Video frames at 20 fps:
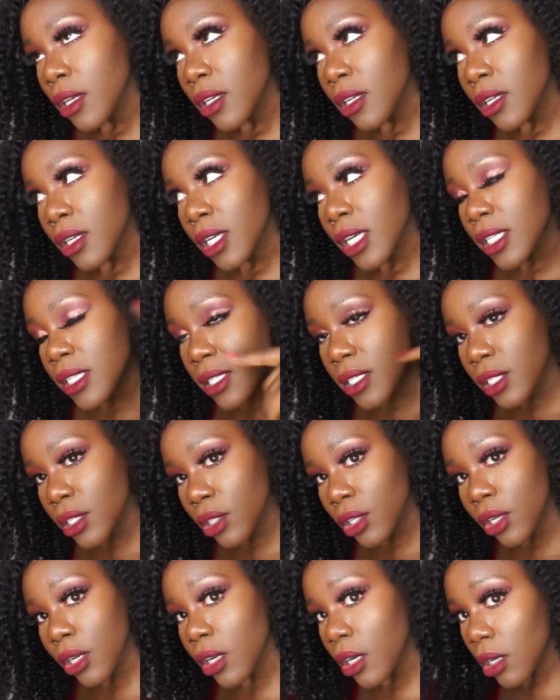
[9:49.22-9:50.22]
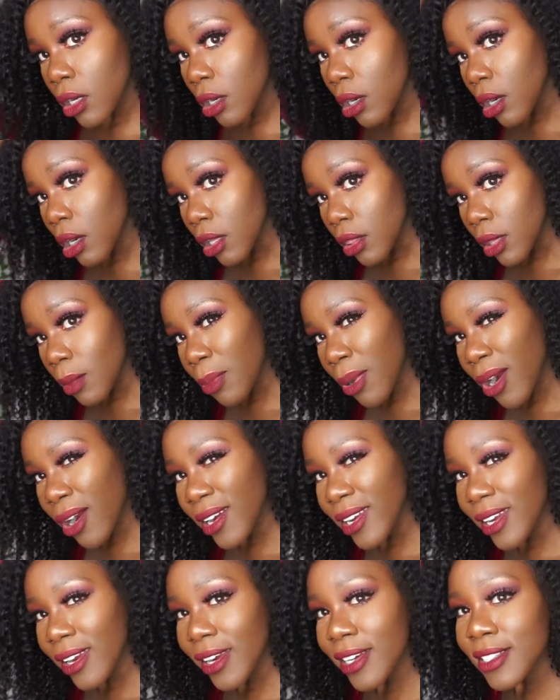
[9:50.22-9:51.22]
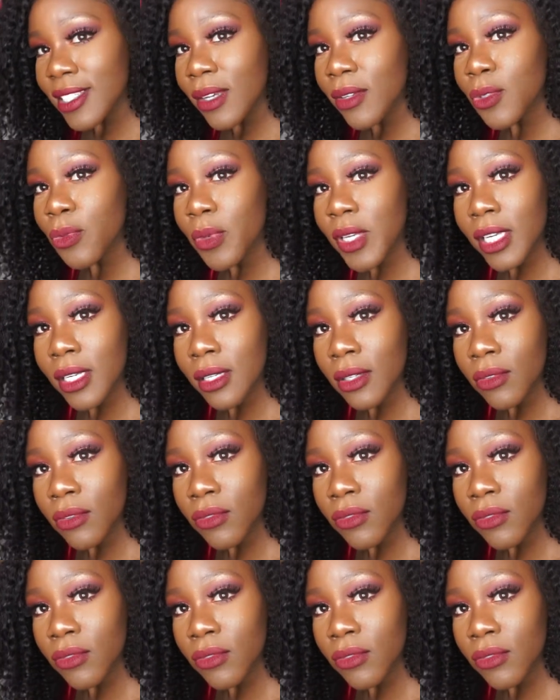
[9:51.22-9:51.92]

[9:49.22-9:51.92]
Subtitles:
concealer on the part here because I was being